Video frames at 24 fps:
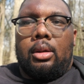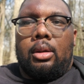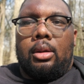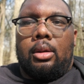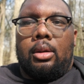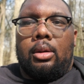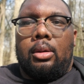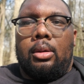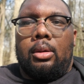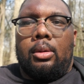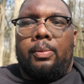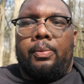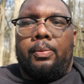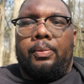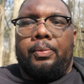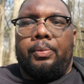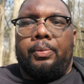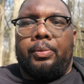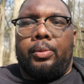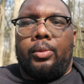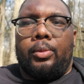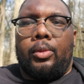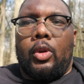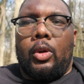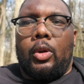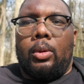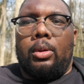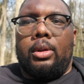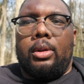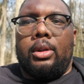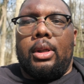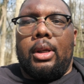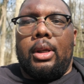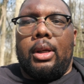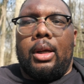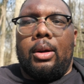
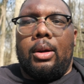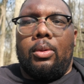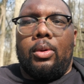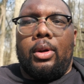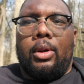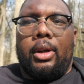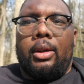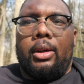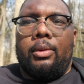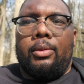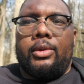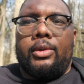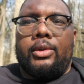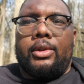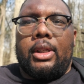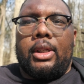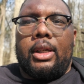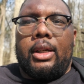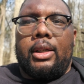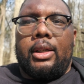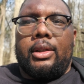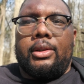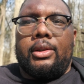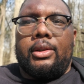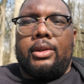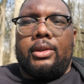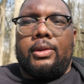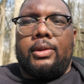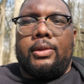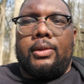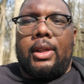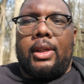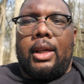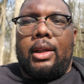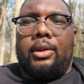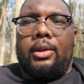One thing I want to emphasize
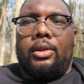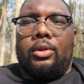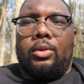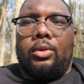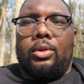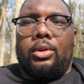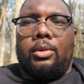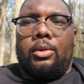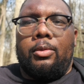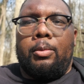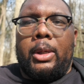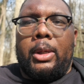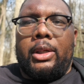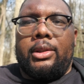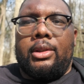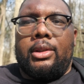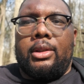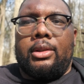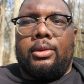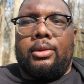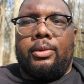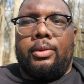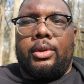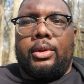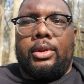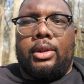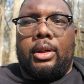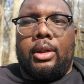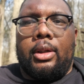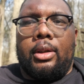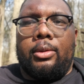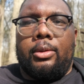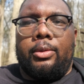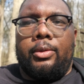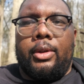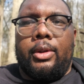is kind of knowing the basics of
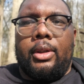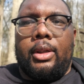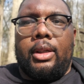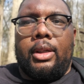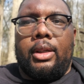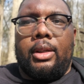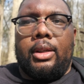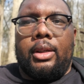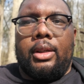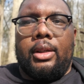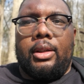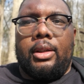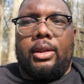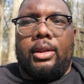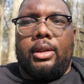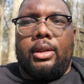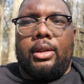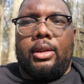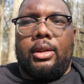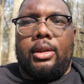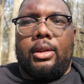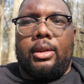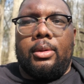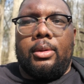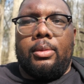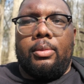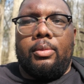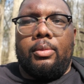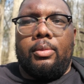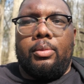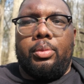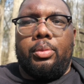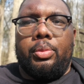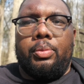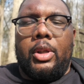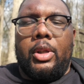photography,
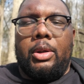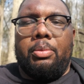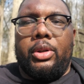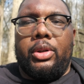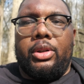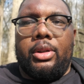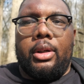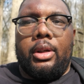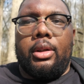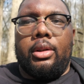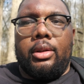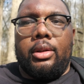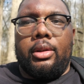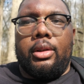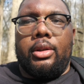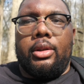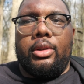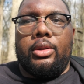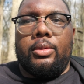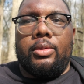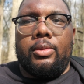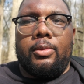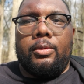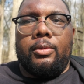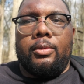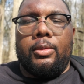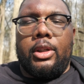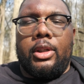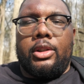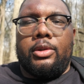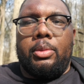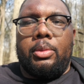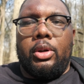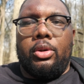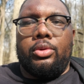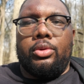in particular the
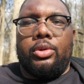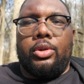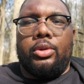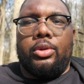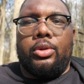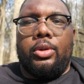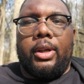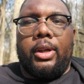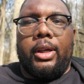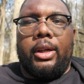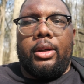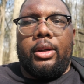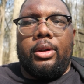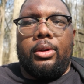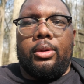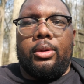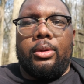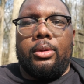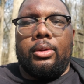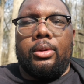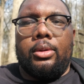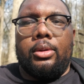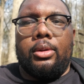exposure triangle.